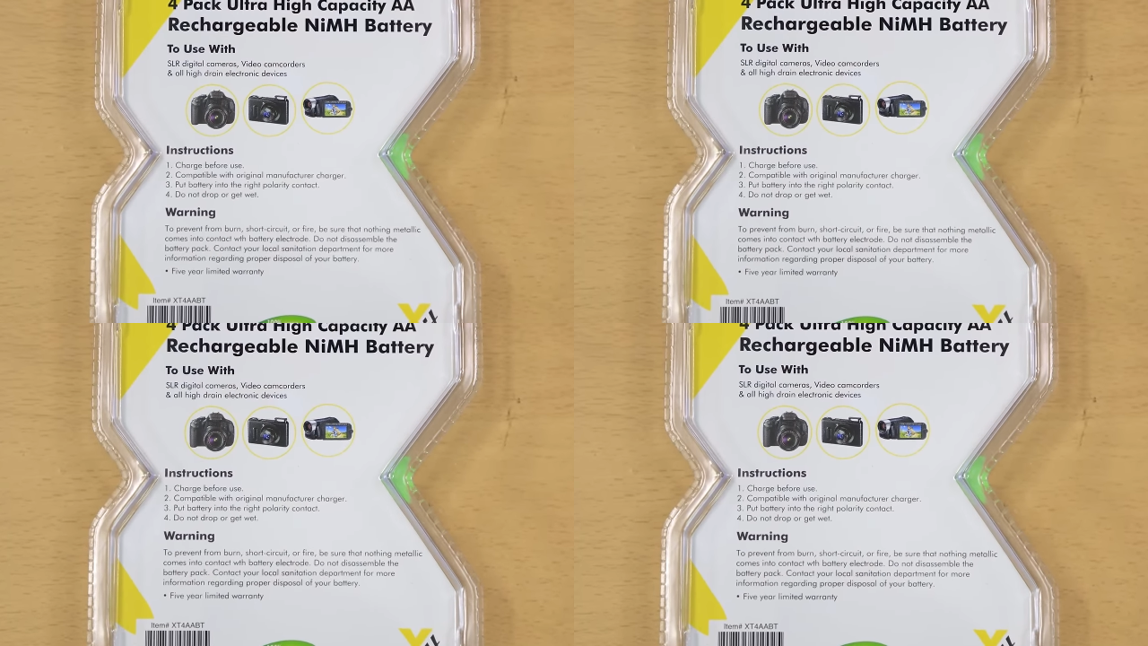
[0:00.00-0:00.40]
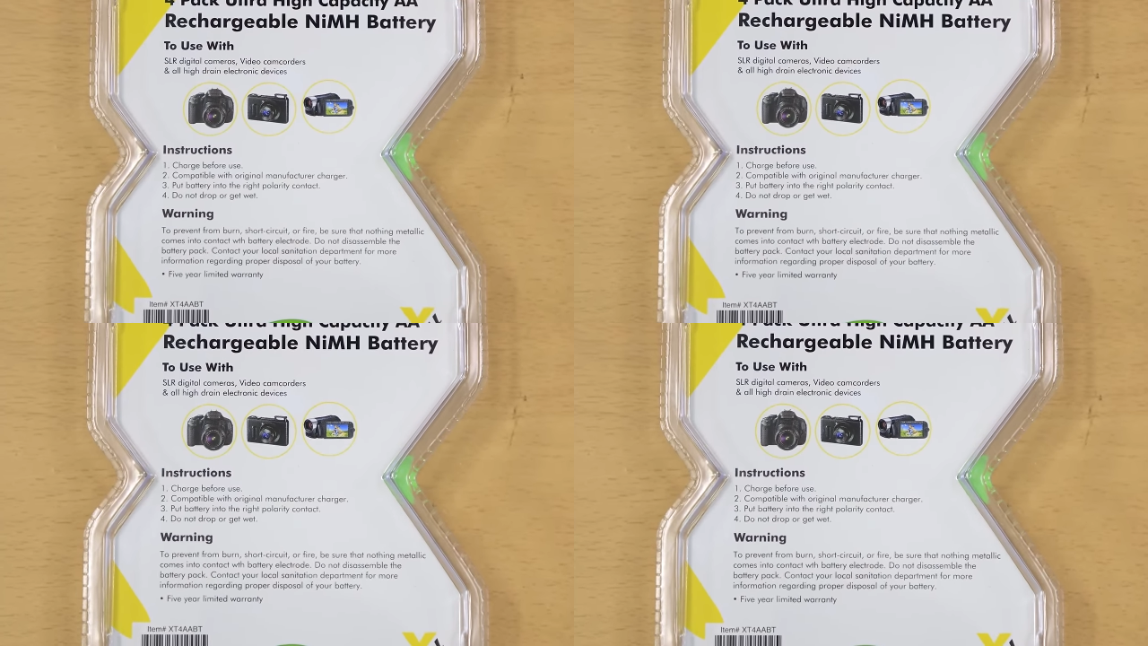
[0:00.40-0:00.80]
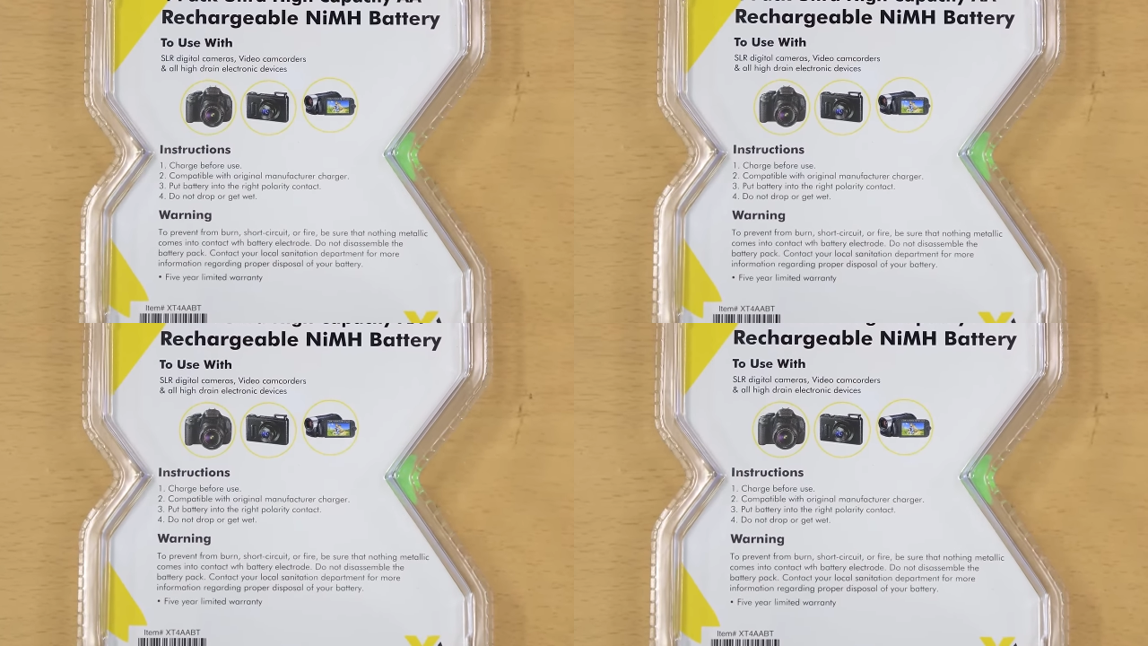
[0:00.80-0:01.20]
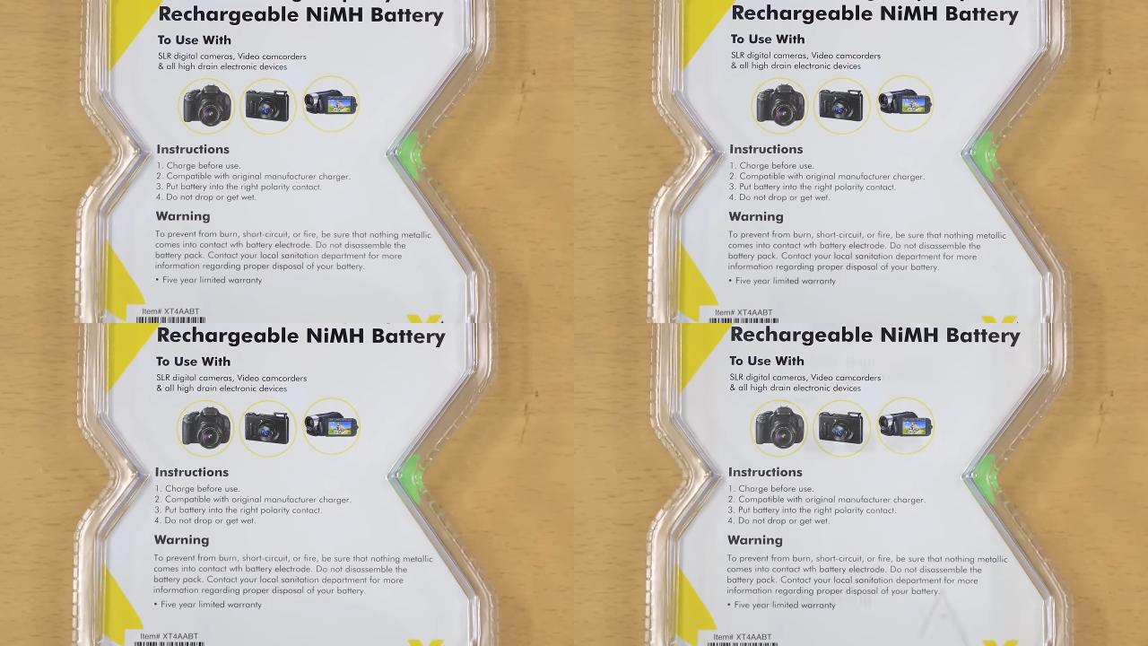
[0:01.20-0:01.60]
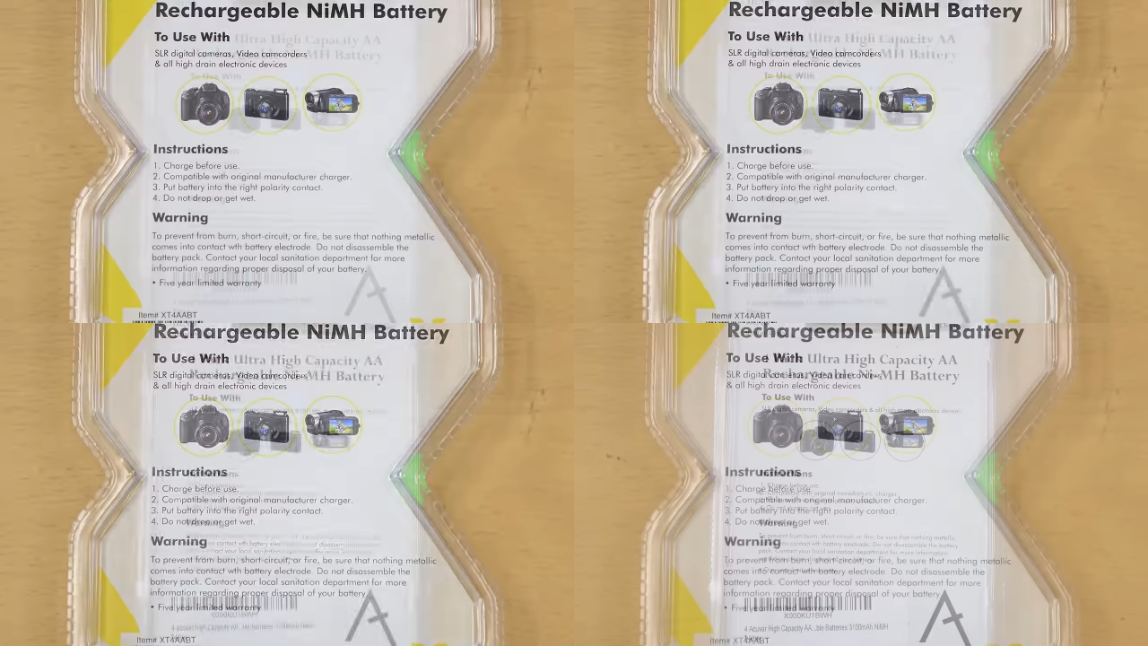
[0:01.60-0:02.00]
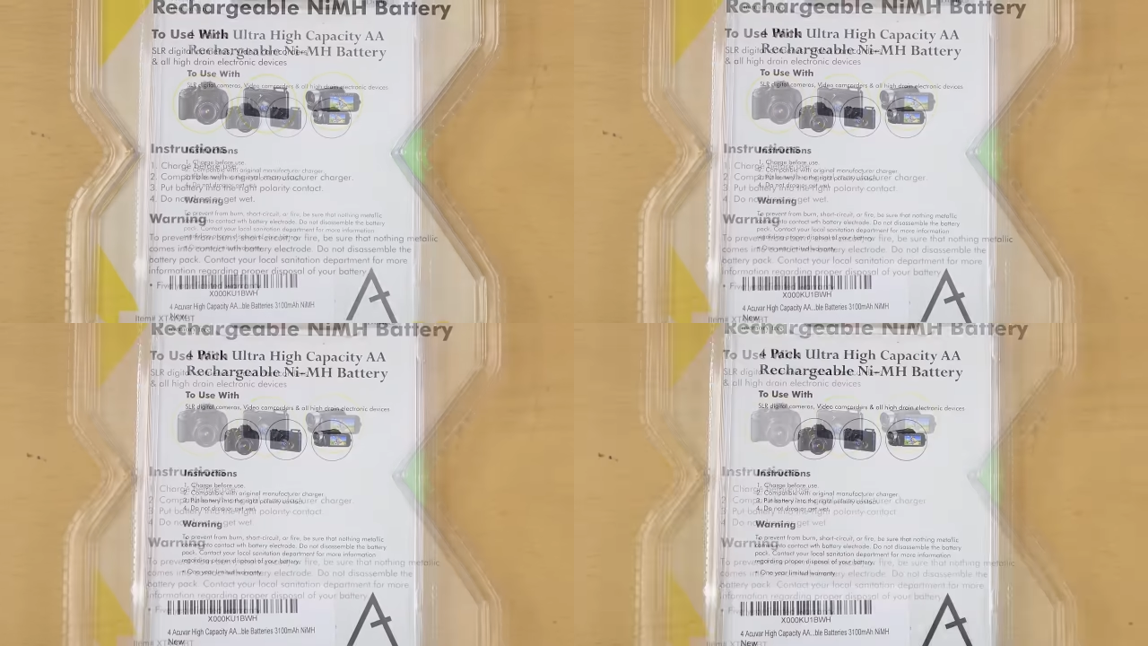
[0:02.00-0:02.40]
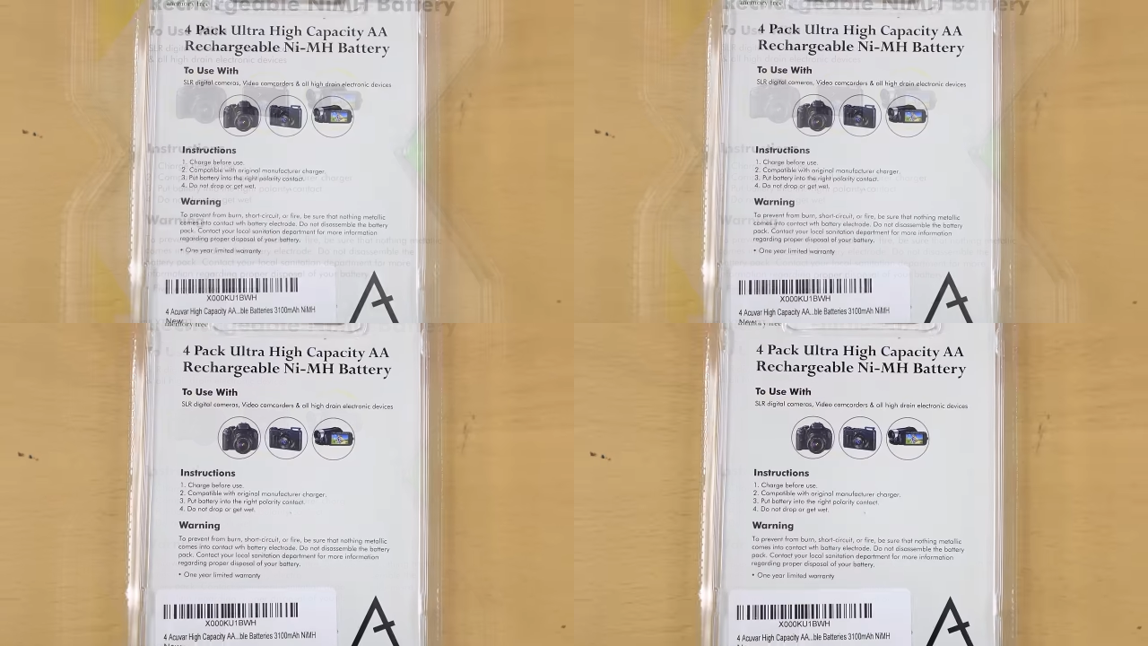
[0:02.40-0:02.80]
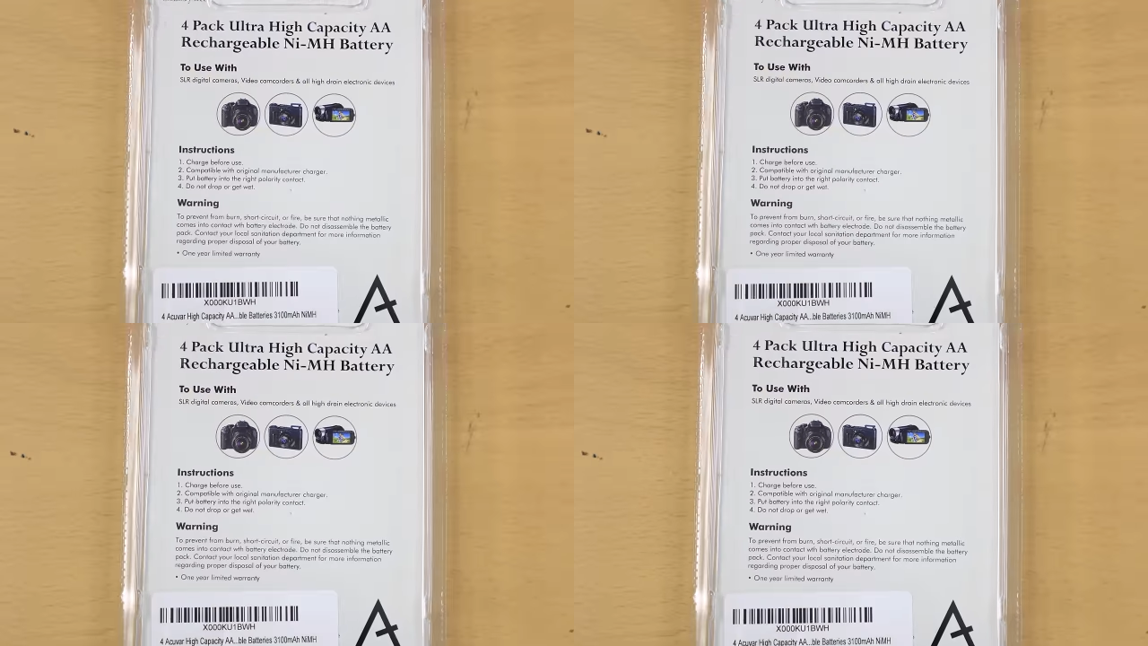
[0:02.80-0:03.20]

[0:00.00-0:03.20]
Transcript: (no speaker visible)